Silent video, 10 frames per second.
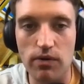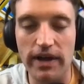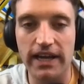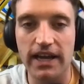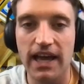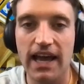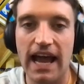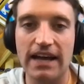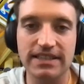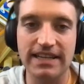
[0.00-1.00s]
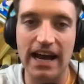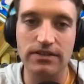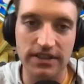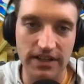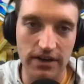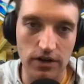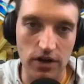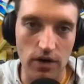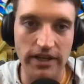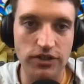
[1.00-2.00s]
Brewing has announced they're
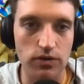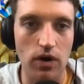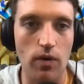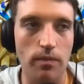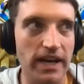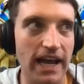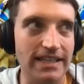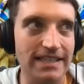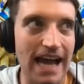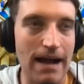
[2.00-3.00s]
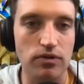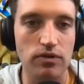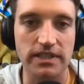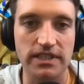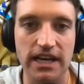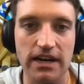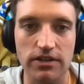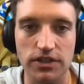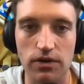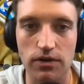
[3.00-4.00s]
going to open a tap room in
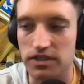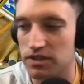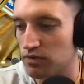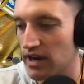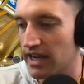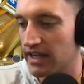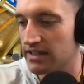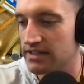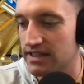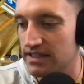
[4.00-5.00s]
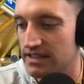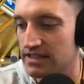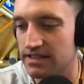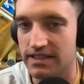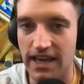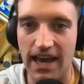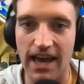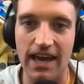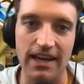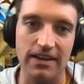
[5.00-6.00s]
Saratoga Springs. This is
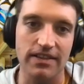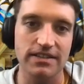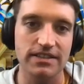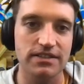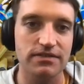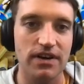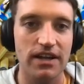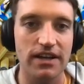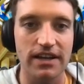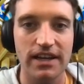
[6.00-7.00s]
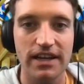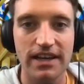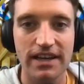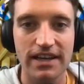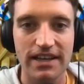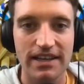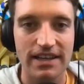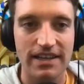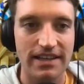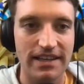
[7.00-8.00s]
yay! This is fun.
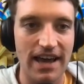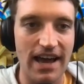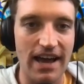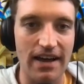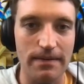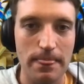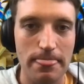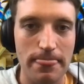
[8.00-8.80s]
Yeah.